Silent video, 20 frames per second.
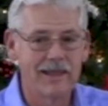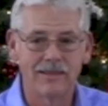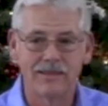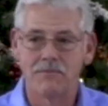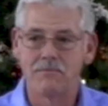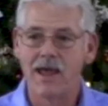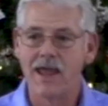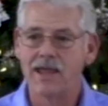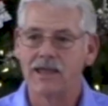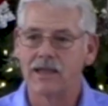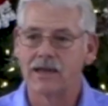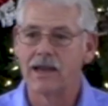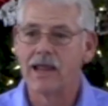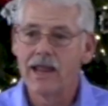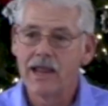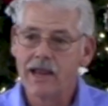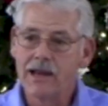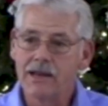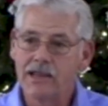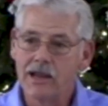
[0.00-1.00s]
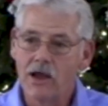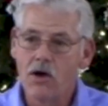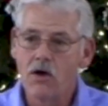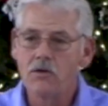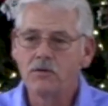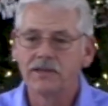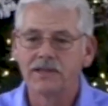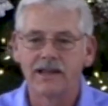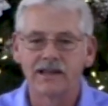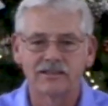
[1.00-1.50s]
in the making. In the
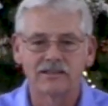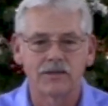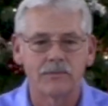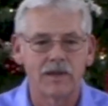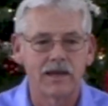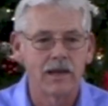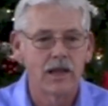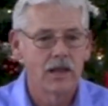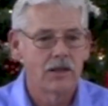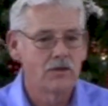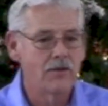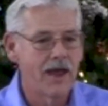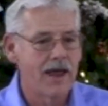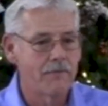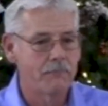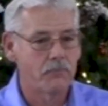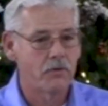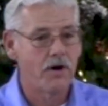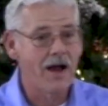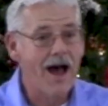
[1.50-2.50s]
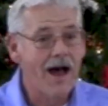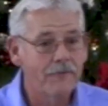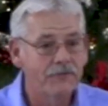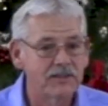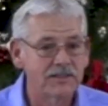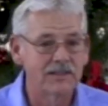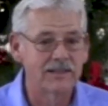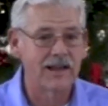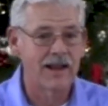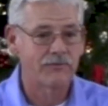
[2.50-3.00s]
Old Testament, you have
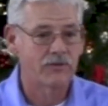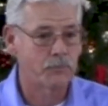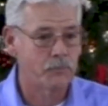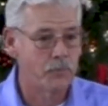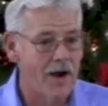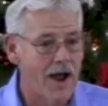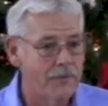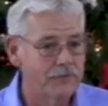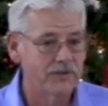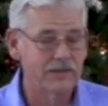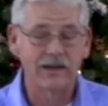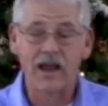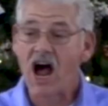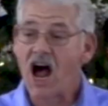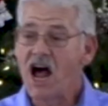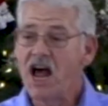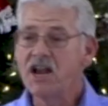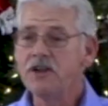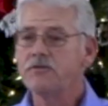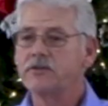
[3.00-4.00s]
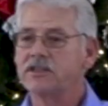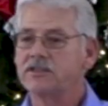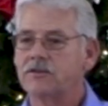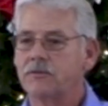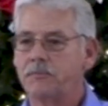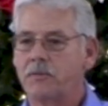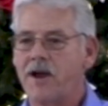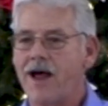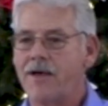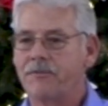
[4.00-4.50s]
prophecy after prophecy, hundreds
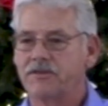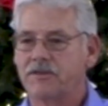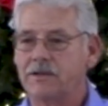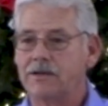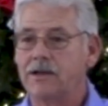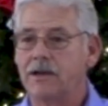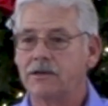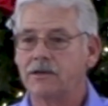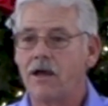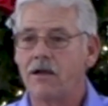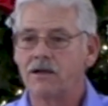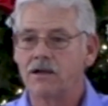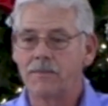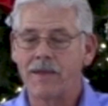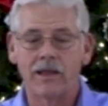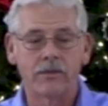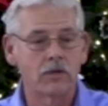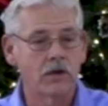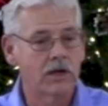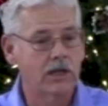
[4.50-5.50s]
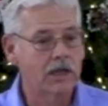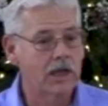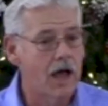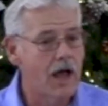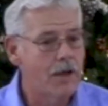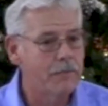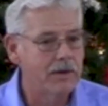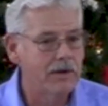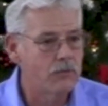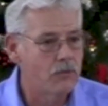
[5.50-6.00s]
of prophecy that talked about the
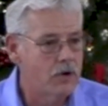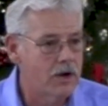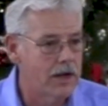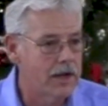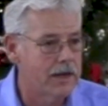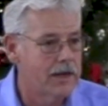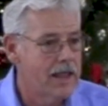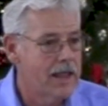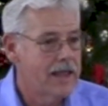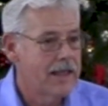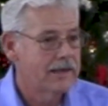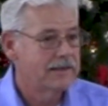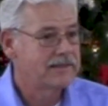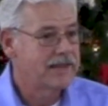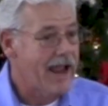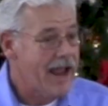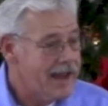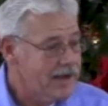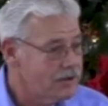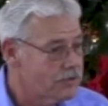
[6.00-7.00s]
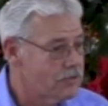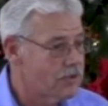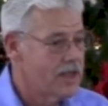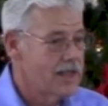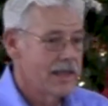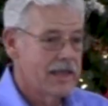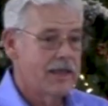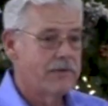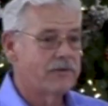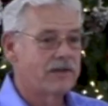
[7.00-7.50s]
coming one. Daniel
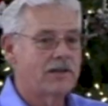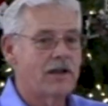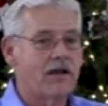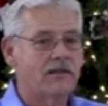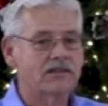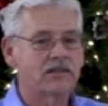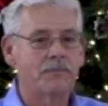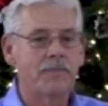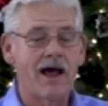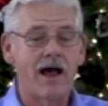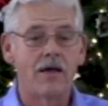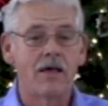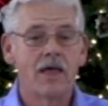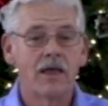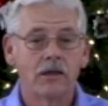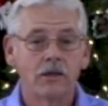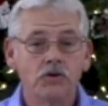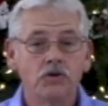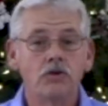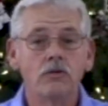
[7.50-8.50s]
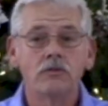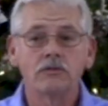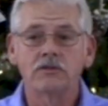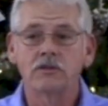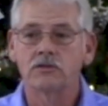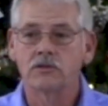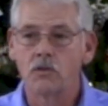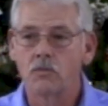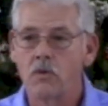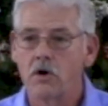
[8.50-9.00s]
even talks about,
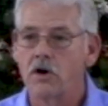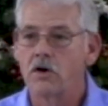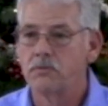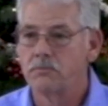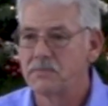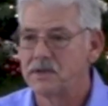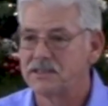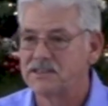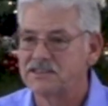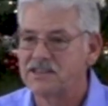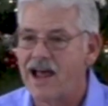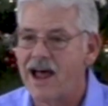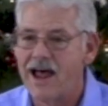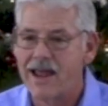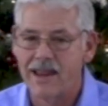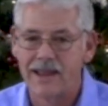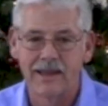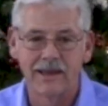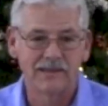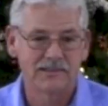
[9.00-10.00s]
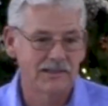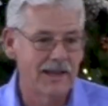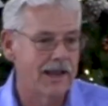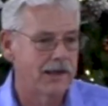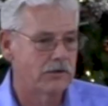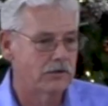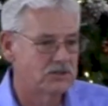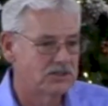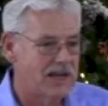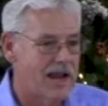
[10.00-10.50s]
uses the word Messiah in
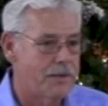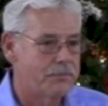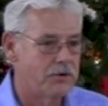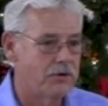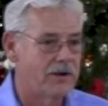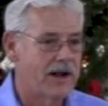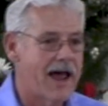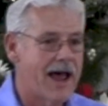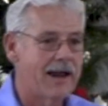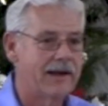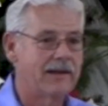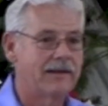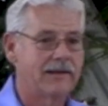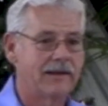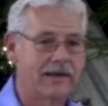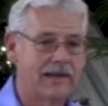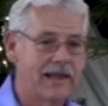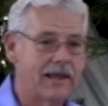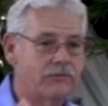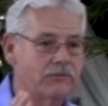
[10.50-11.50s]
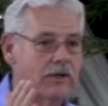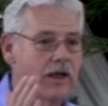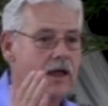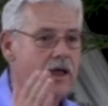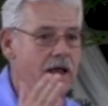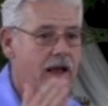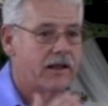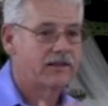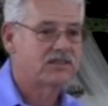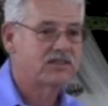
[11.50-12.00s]
Daniel chapter 9. He gives
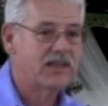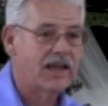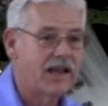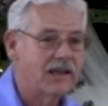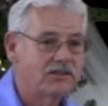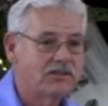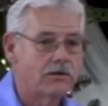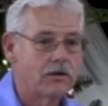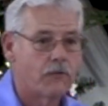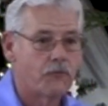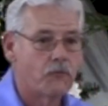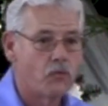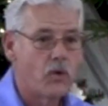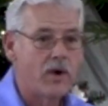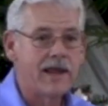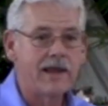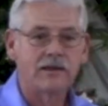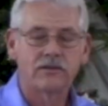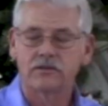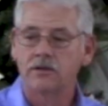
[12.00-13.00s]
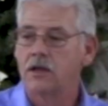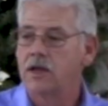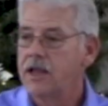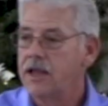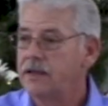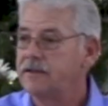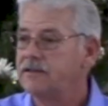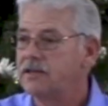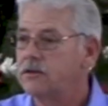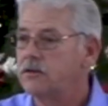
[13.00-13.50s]
a schedule of weeks
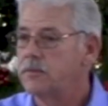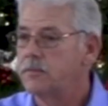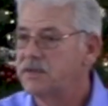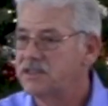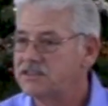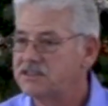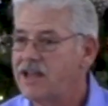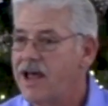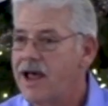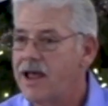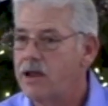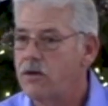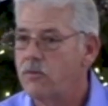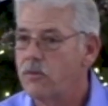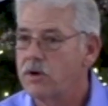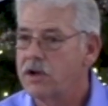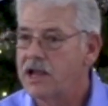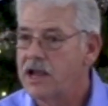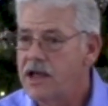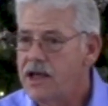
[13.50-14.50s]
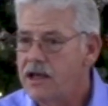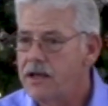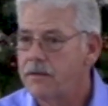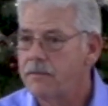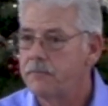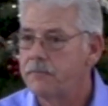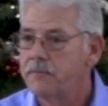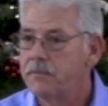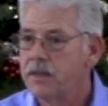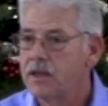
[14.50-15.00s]
until the Messiah will
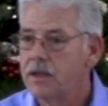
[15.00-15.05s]
come.